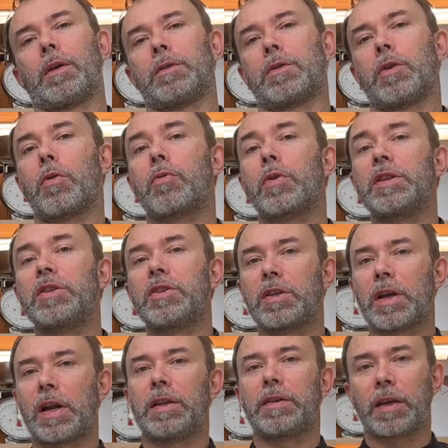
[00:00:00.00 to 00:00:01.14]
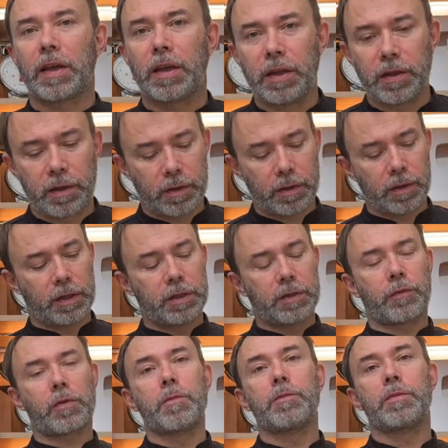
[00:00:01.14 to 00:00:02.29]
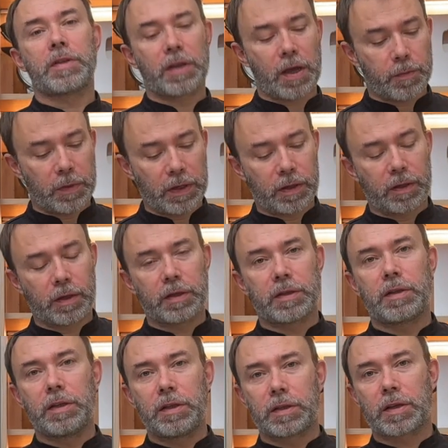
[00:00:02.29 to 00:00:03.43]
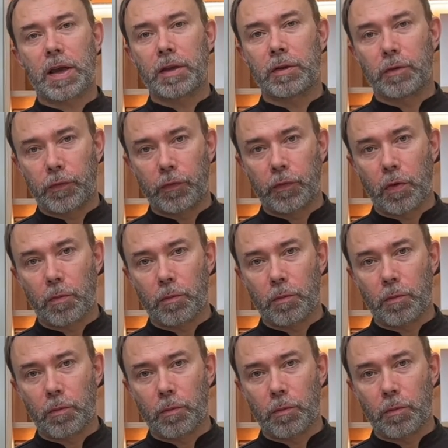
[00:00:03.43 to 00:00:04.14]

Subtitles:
The original terrine is from ceramic, is this kind of form,